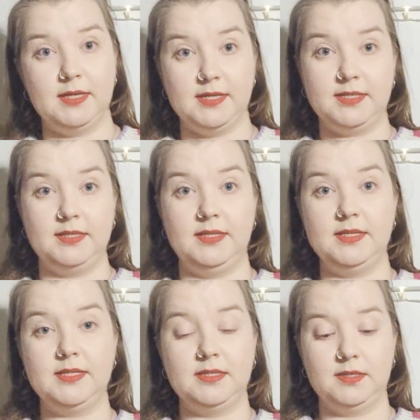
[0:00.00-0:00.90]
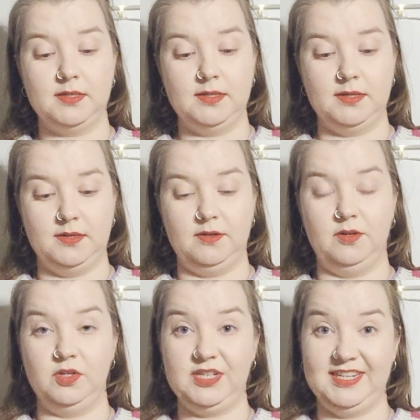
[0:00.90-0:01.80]
as this
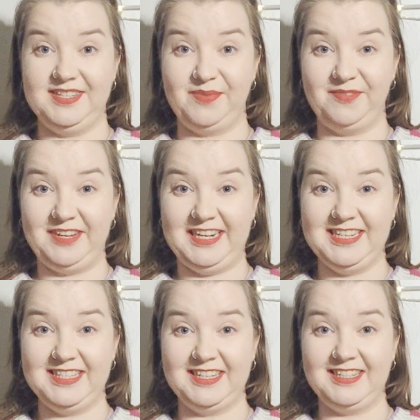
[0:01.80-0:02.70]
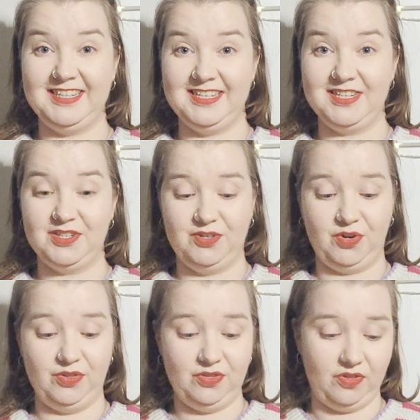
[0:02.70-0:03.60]
Seitsemän Veljestä is
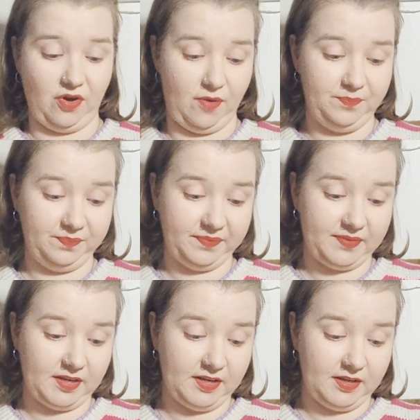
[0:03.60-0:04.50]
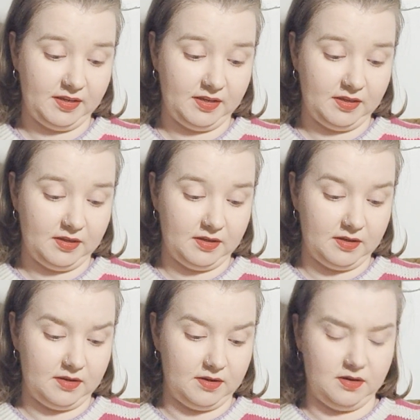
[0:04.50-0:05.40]
not the
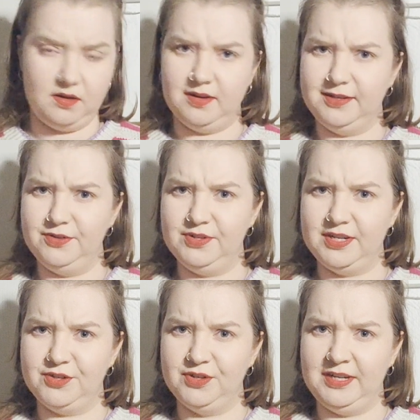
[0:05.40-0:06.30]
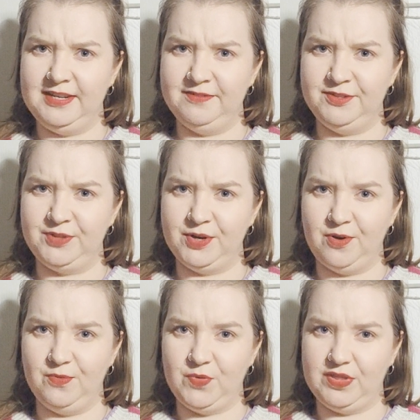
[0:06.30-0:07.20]
I don't actually even
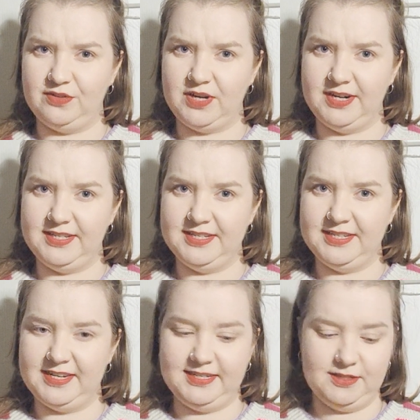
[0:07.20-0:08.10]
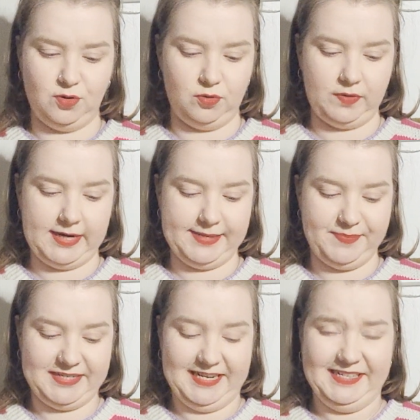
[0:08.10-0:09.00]
recall whether I said it already,
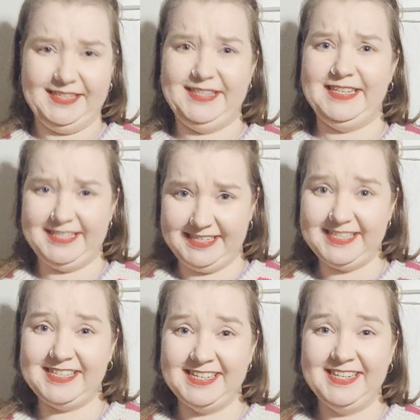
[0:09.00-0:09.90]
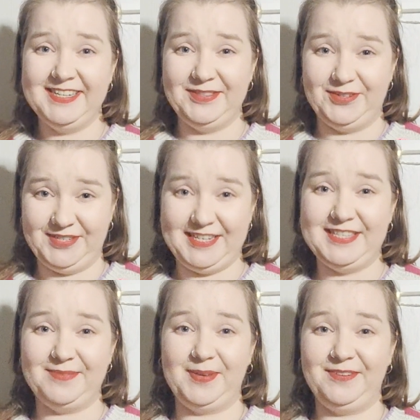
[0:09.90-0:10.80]
but this is the
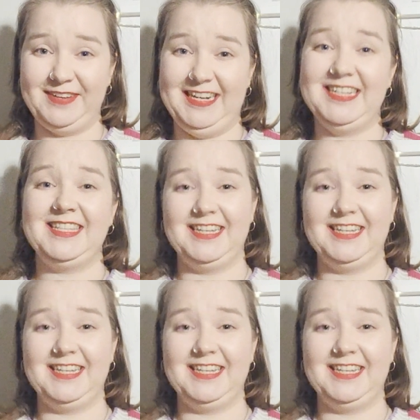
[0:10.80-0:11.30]
Seitsemän Veljestä